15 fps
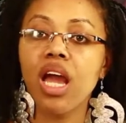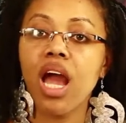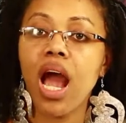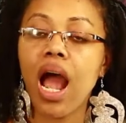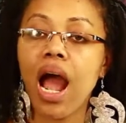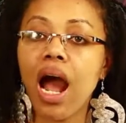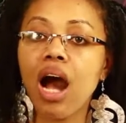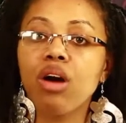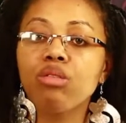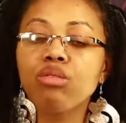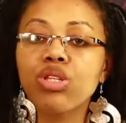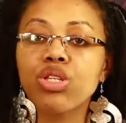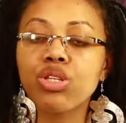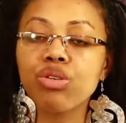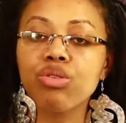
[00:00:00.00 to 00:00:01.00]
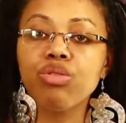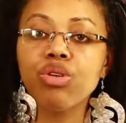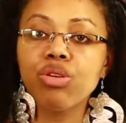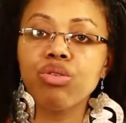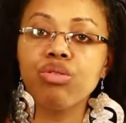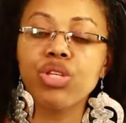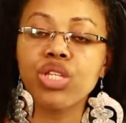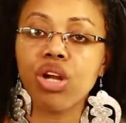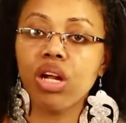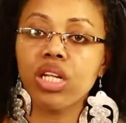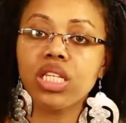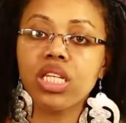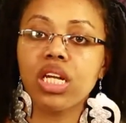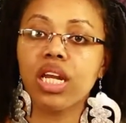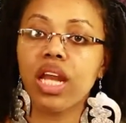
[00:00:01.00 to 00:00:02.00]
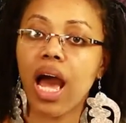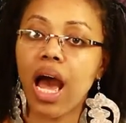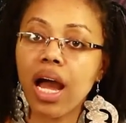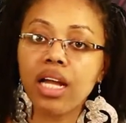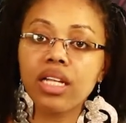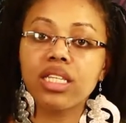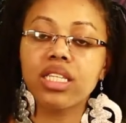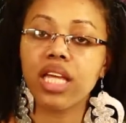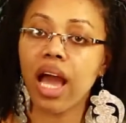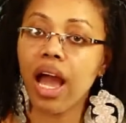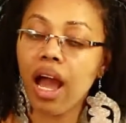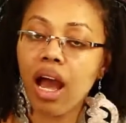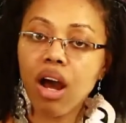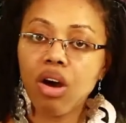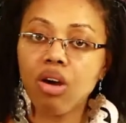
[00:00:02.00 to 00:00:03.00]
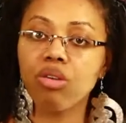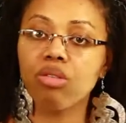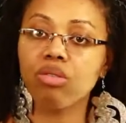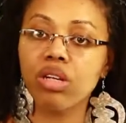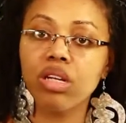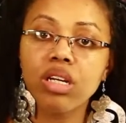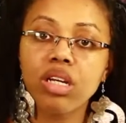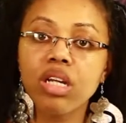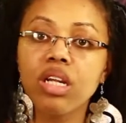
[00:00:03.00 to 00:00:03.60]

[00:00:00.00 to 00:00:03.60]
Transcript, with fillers: how do you start to knock down